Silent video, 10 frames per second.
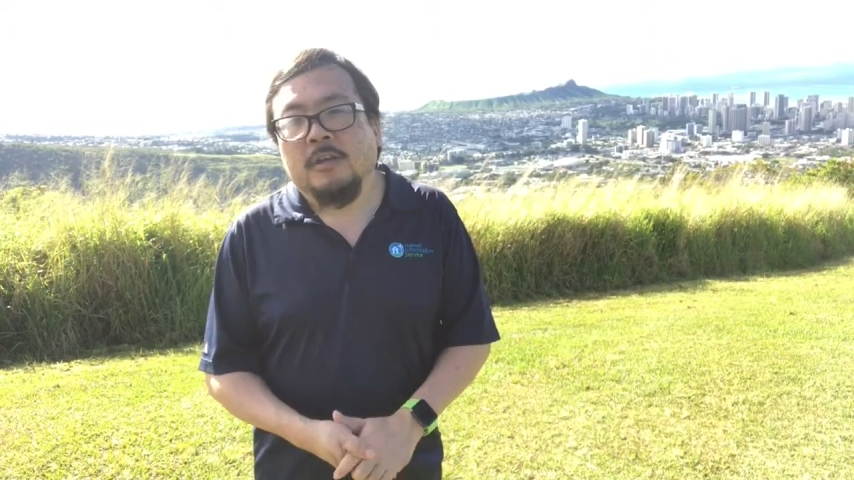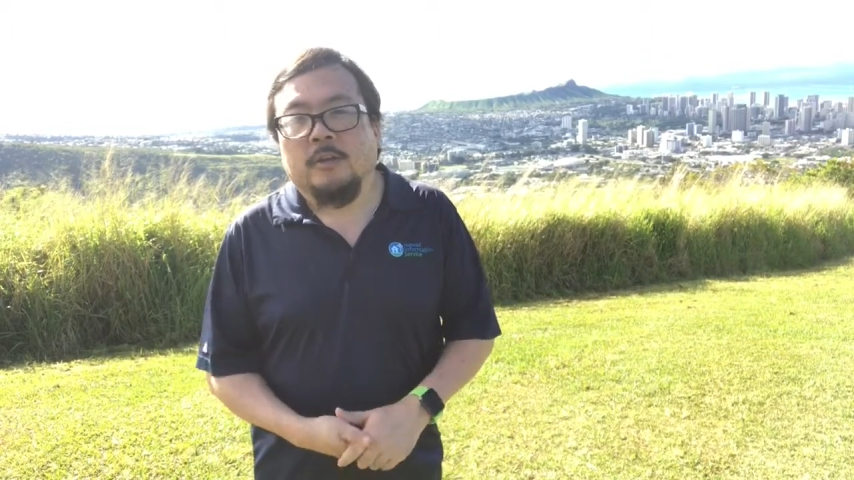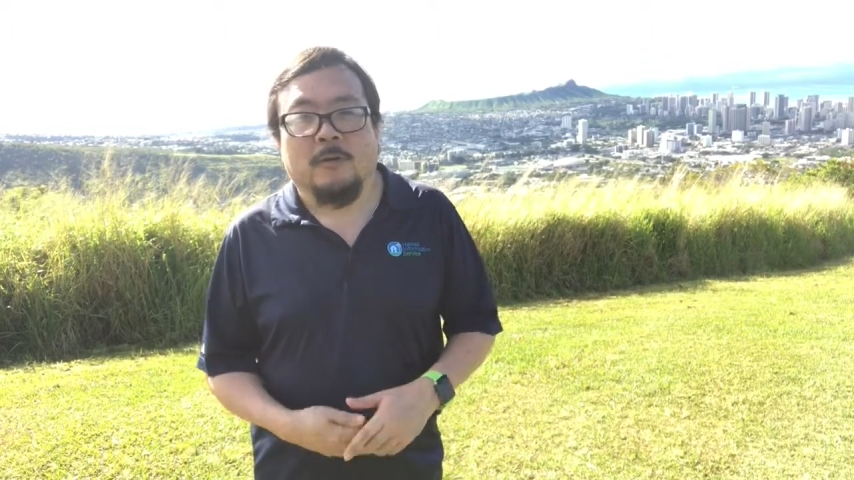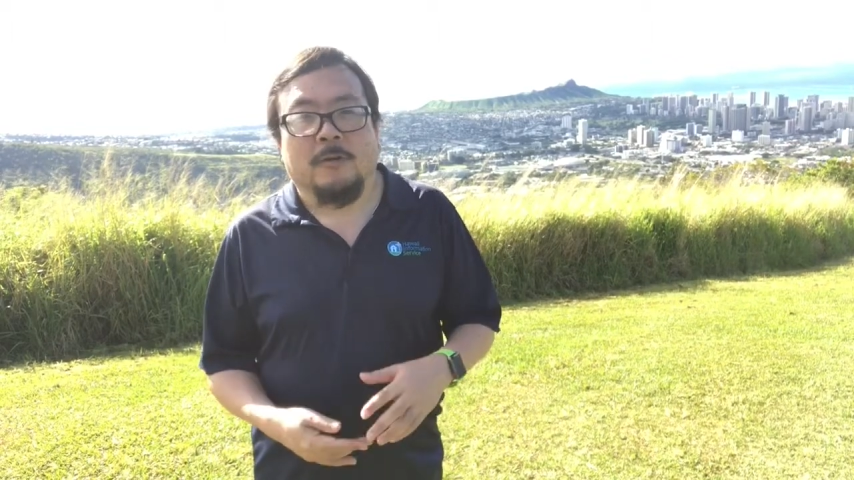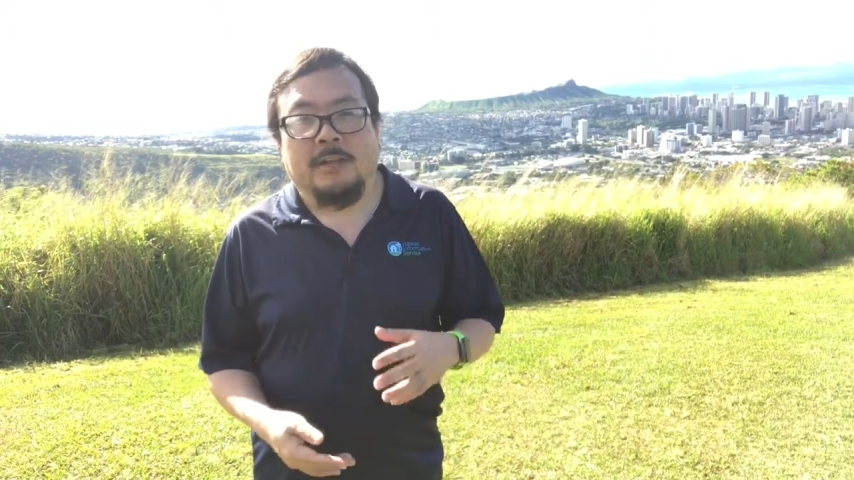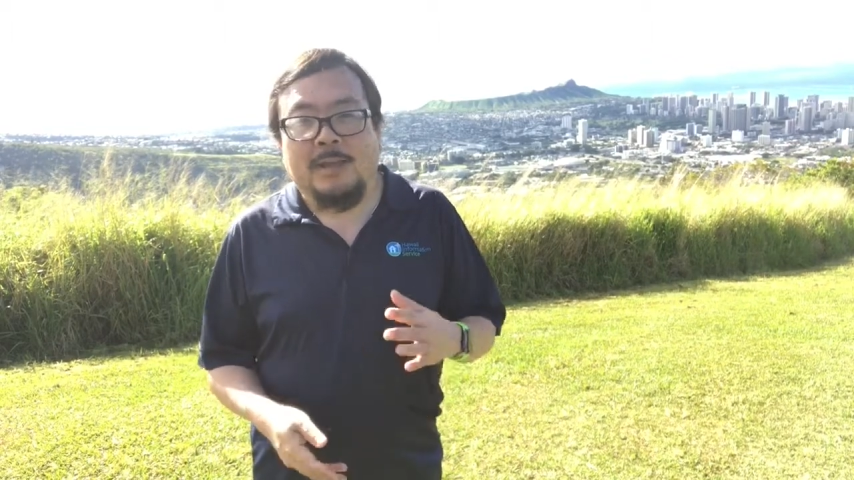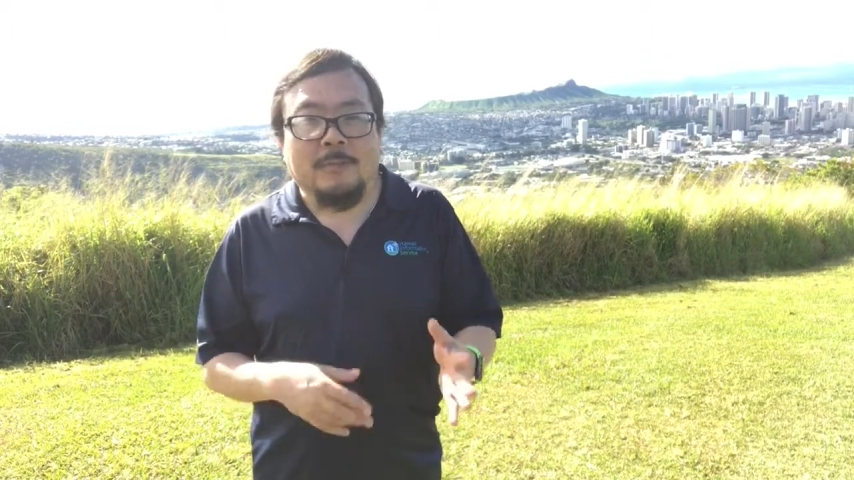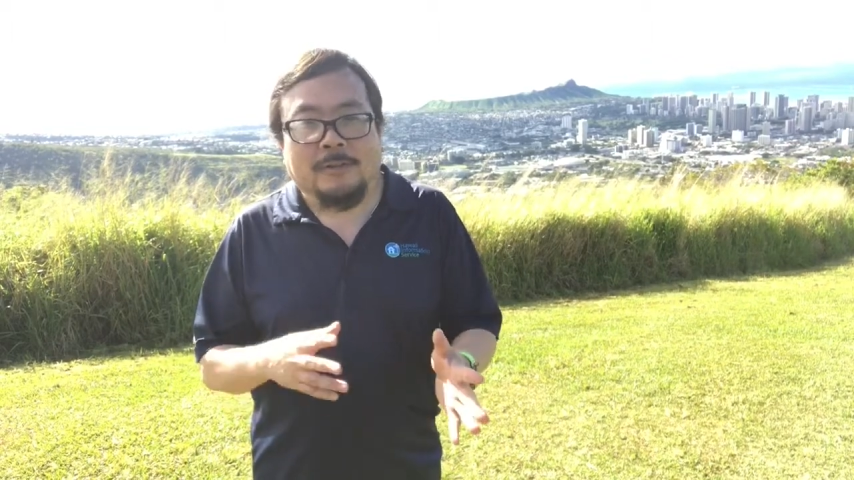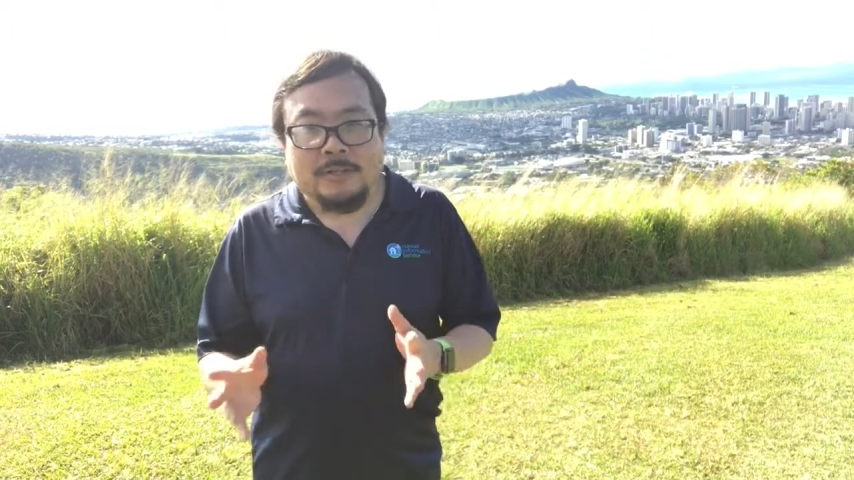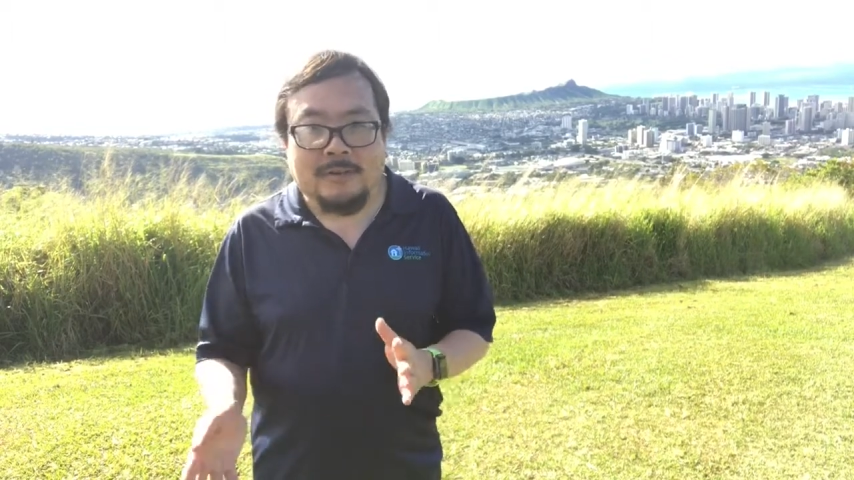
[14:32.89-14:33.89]
your
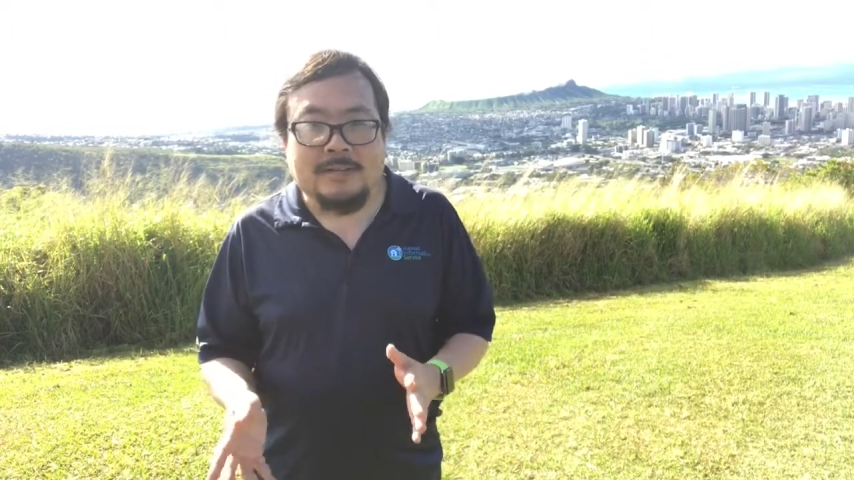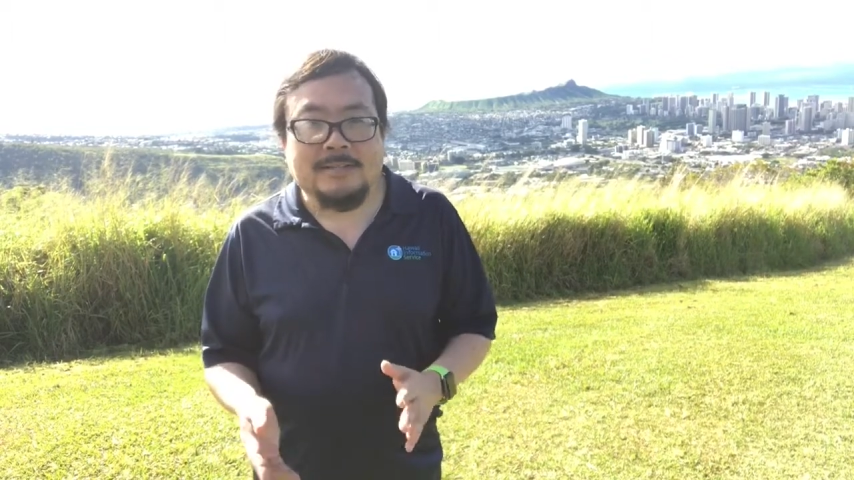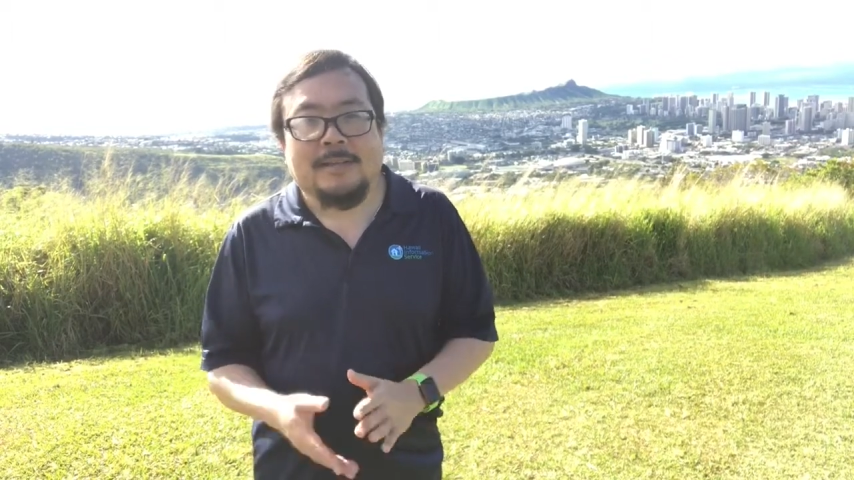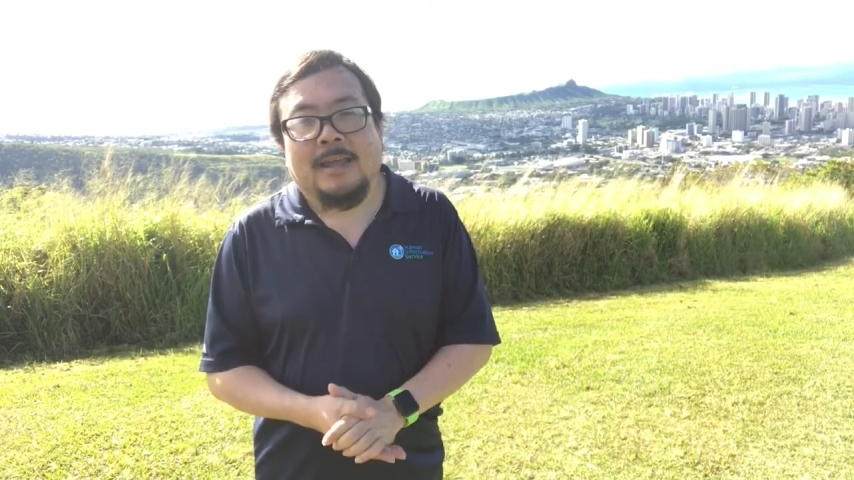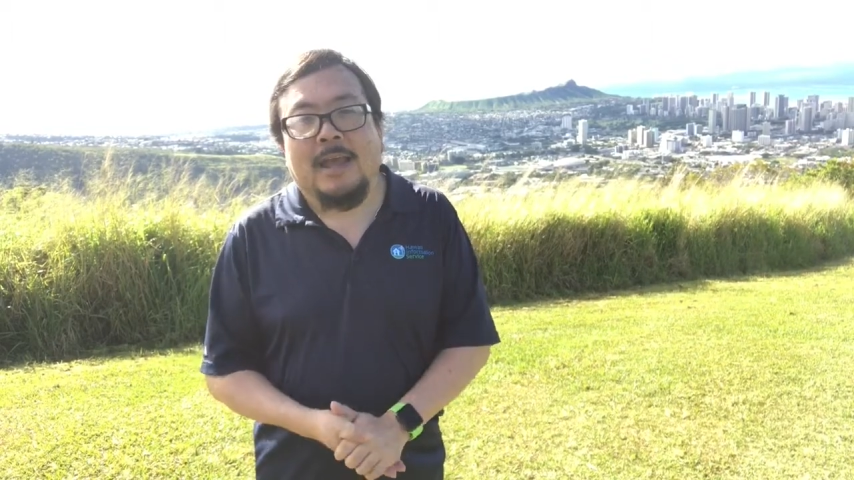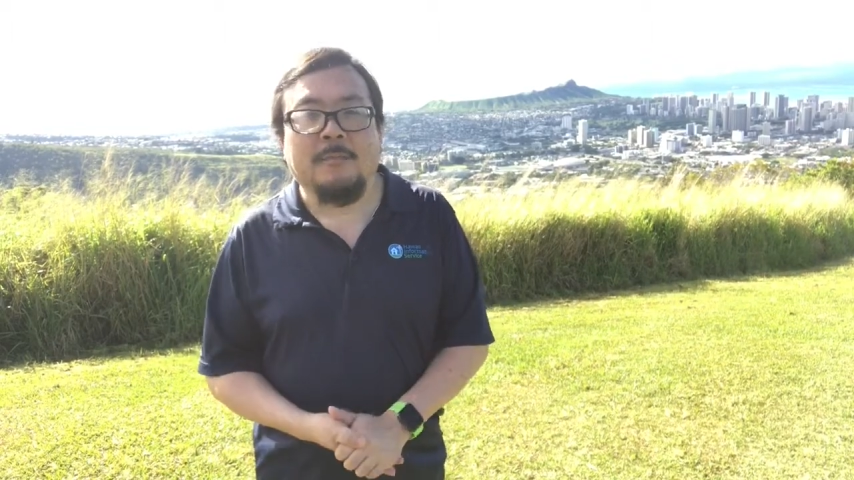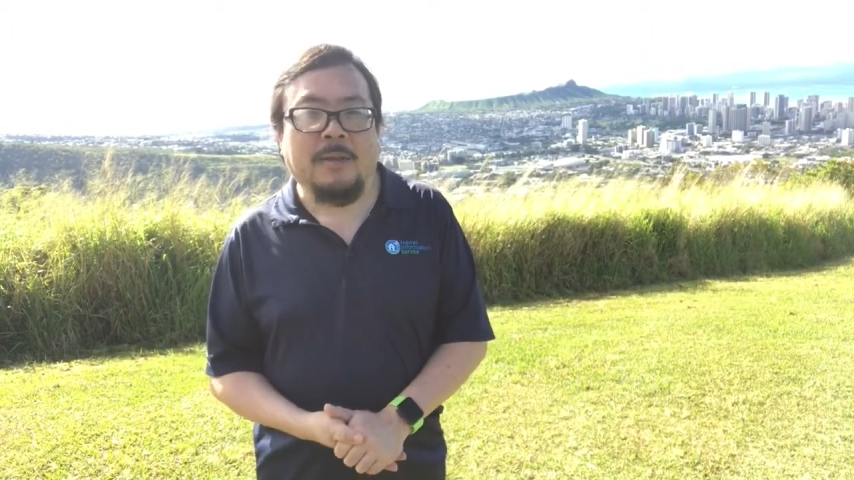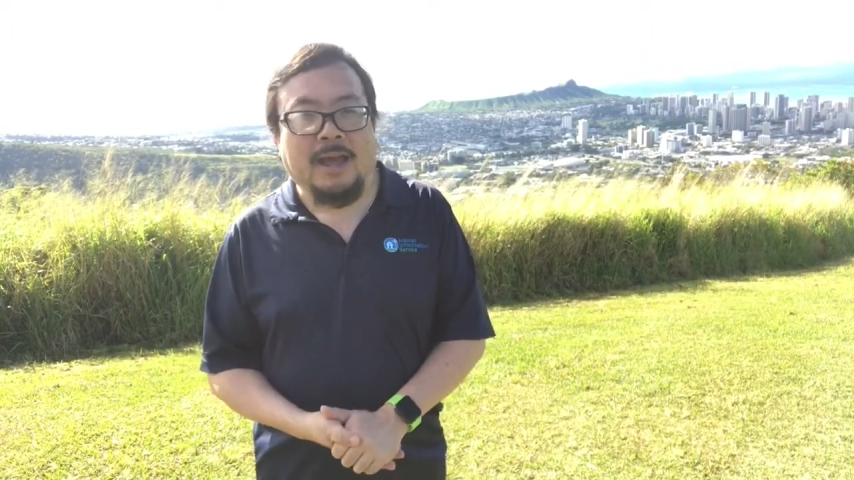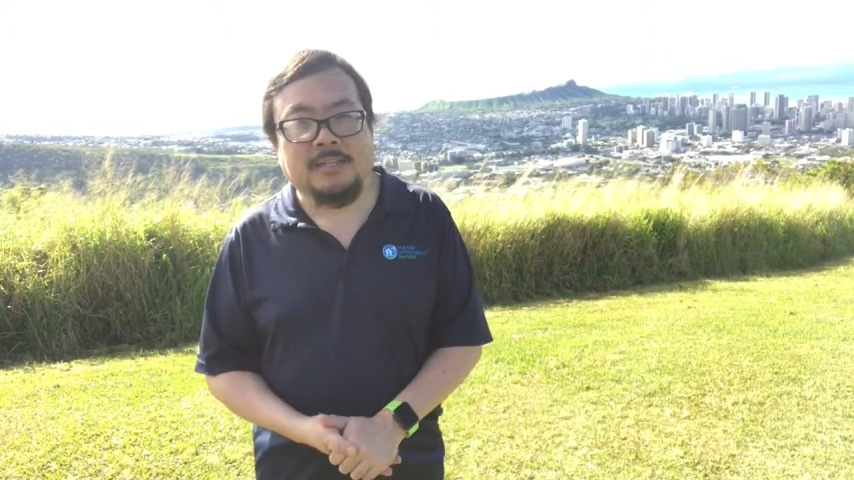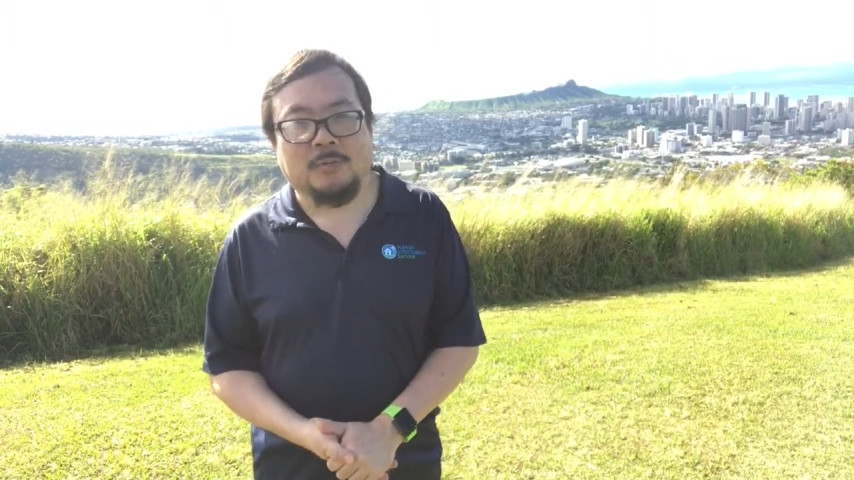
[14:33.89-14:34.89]
email address, and
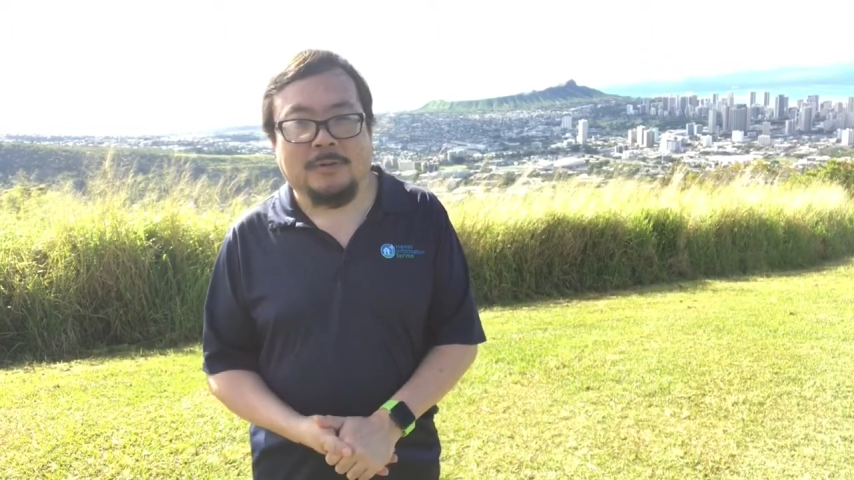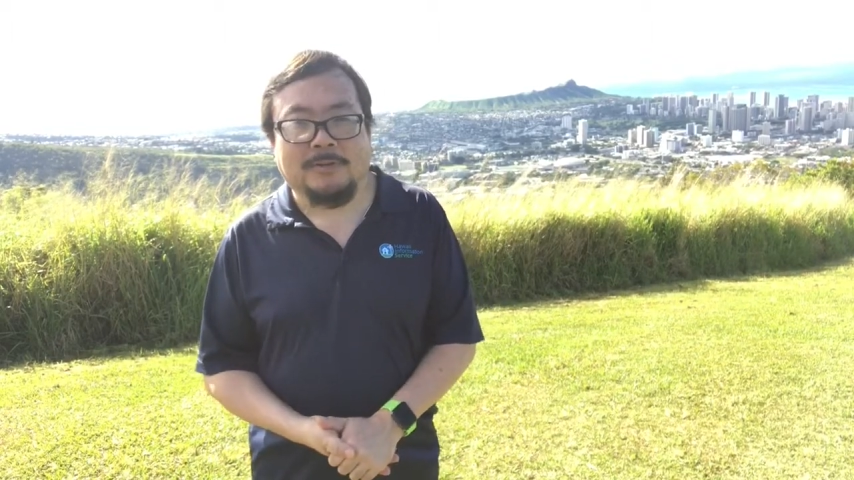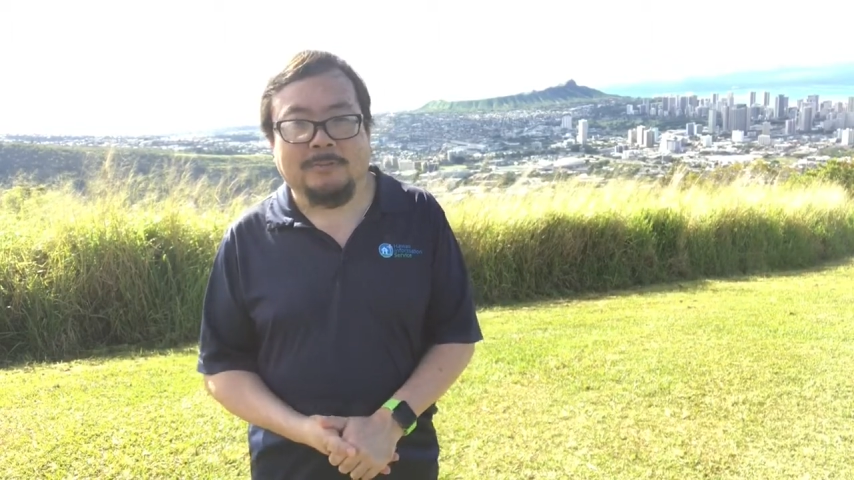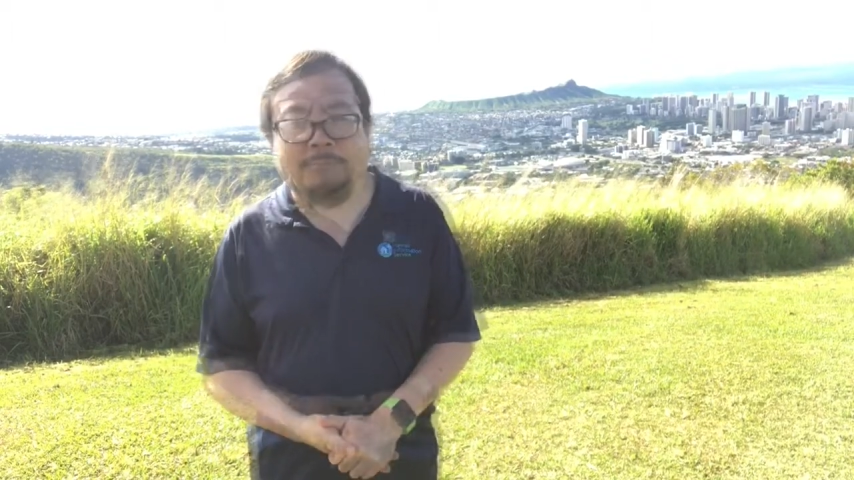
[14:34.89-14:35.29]
password.